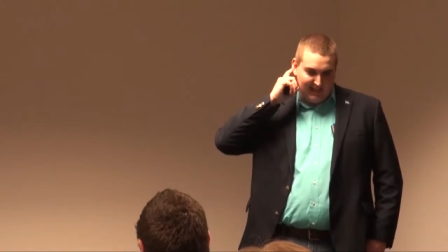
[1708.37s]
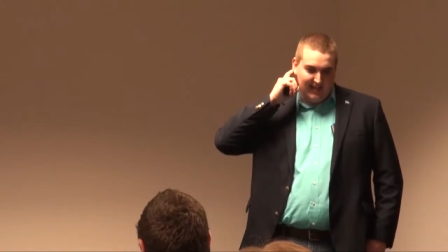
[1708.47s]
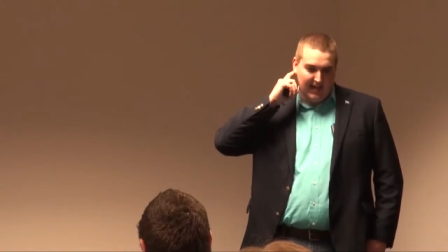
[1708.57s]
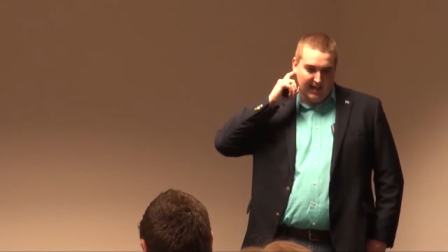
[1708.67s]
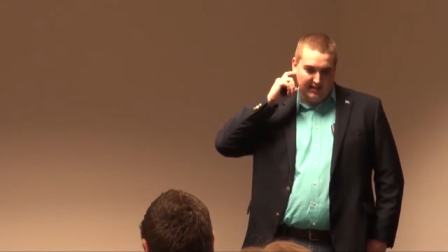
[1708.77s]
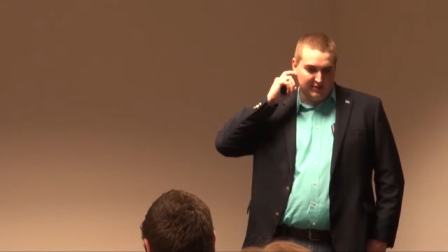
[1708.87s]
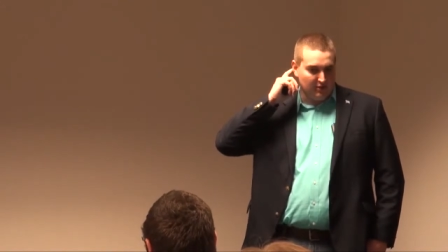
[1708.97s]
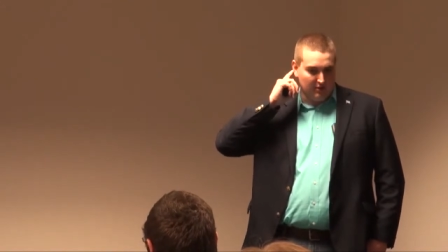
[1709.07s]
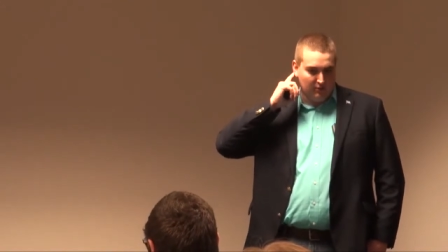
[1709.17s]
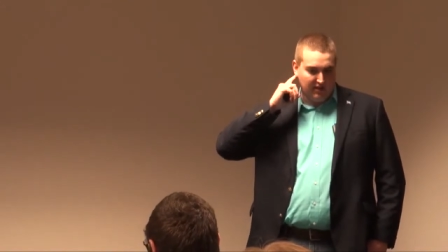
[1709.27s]
the guide
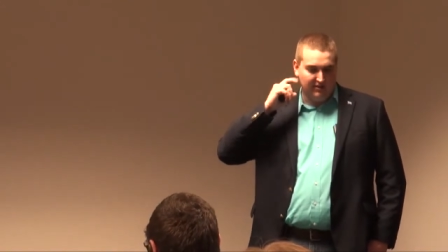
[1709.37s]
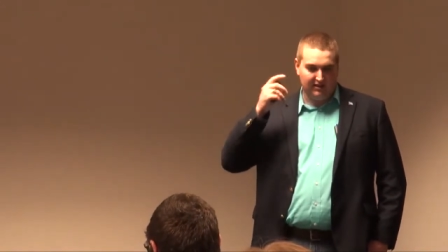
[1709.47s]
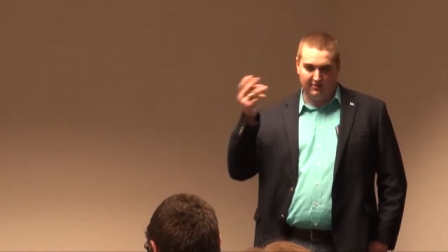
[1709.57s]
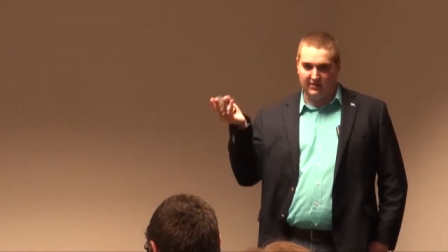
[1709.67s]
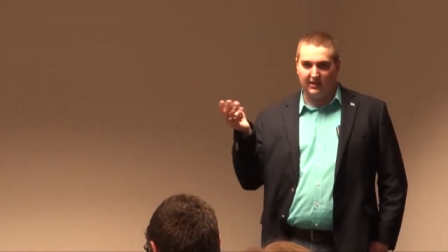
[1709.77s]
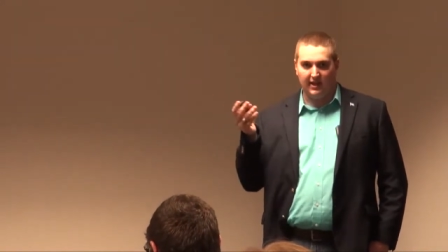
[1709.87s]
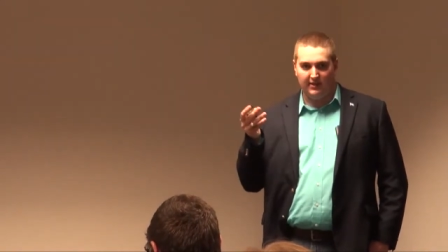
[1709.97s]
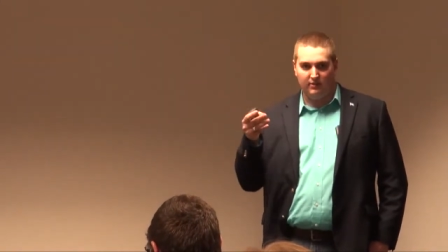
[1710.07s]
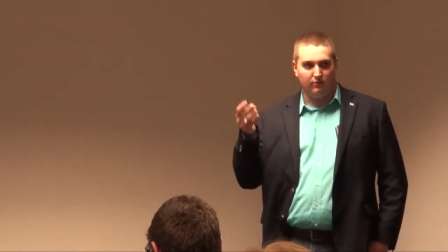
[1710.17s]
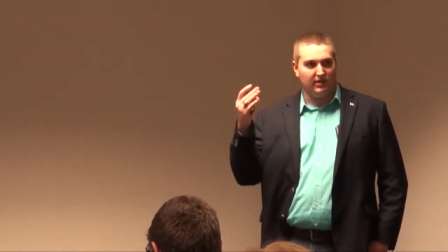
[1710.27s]
so that when you download the
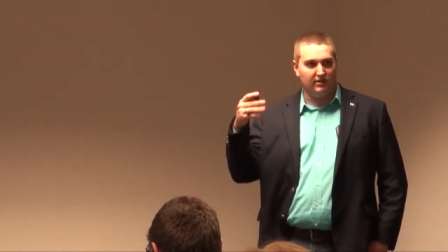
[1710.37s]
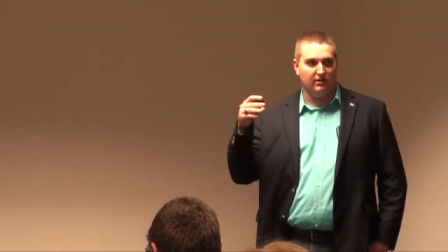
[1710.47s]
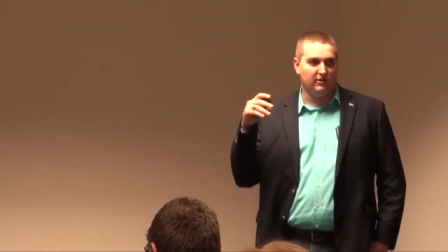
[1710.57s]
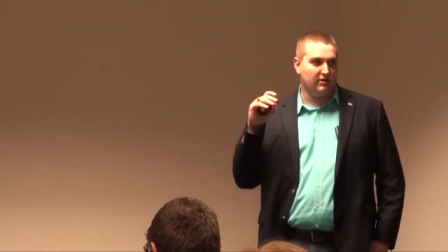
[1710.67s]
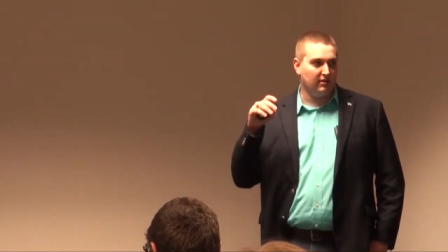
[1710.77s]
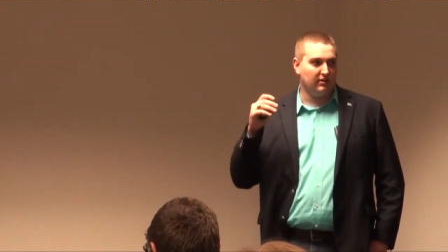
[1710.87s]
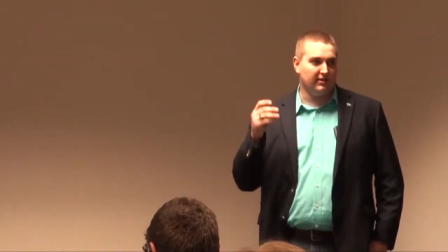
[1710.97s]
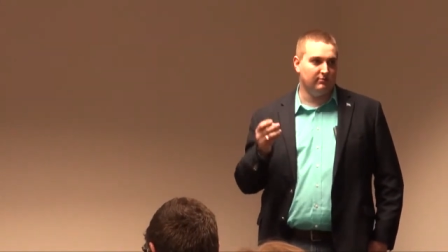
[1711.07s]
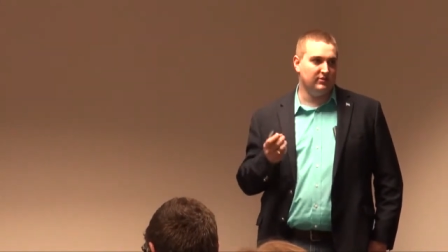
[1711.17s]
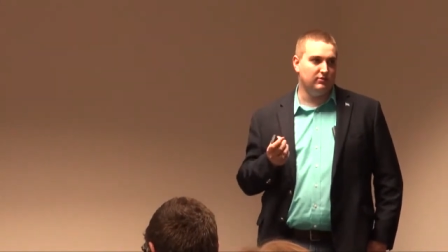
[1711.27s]
guide, they'll be in there. You can
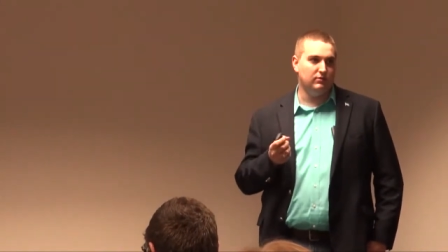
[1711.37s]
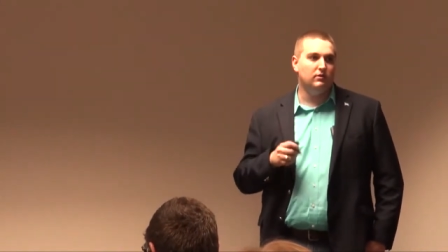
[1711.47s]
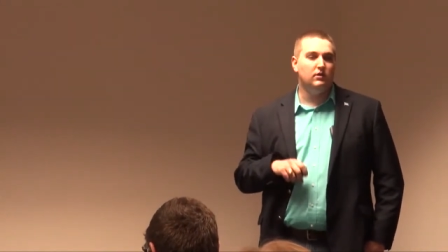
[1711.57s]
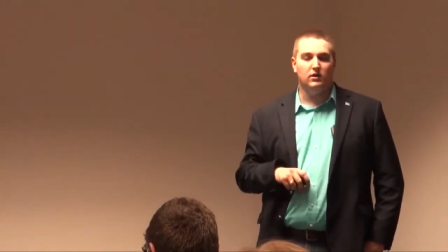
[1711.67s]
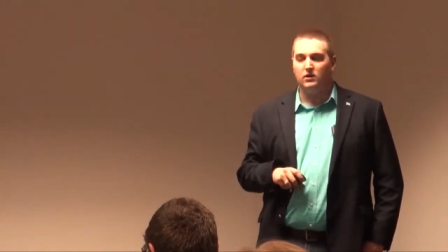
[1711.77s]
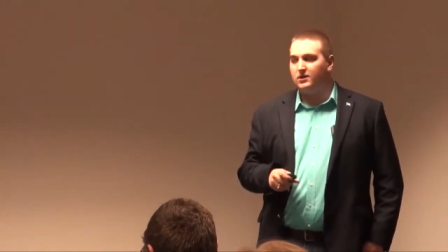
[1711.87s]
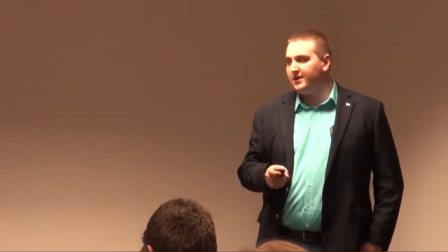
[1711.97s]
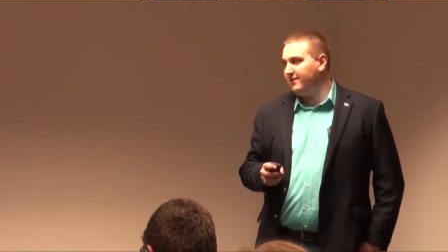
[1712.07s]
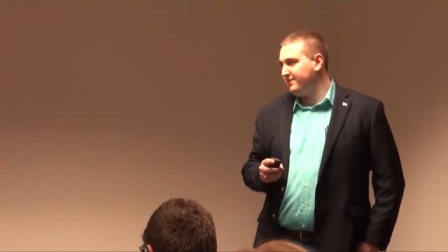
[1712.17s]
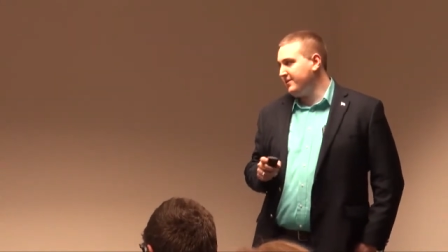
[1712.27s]
click them too.
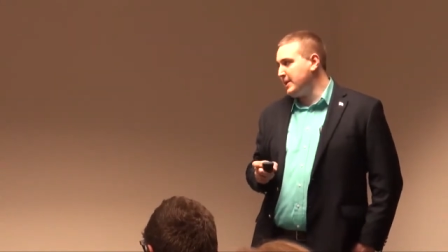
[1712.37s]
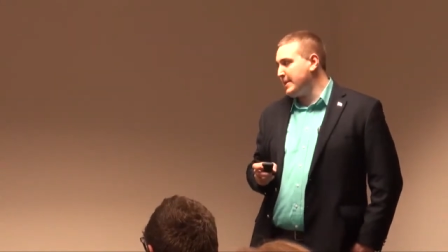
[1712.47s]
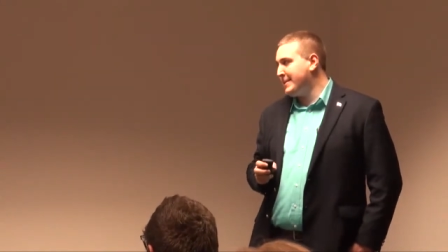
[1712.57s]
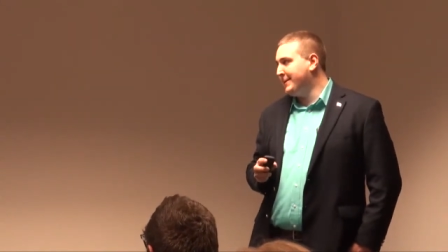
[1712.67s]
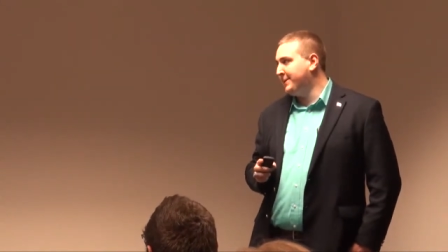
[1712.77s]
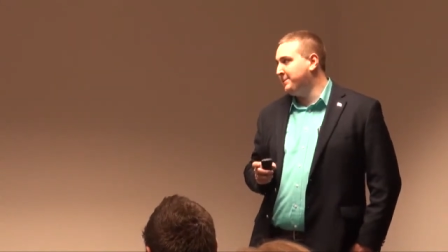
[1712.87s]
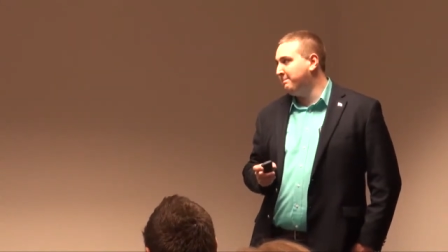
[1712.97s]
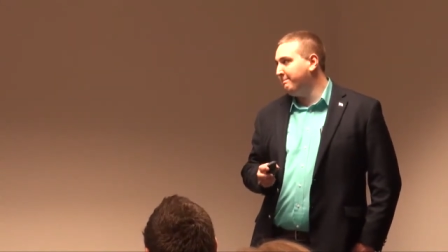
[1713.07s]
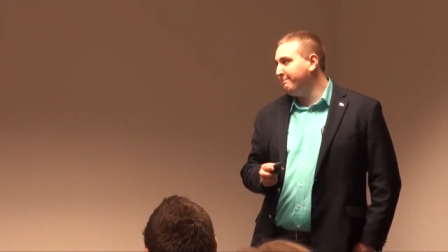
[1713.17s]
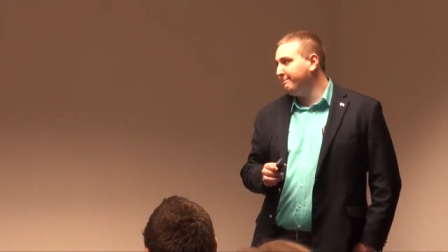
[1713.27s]
Um,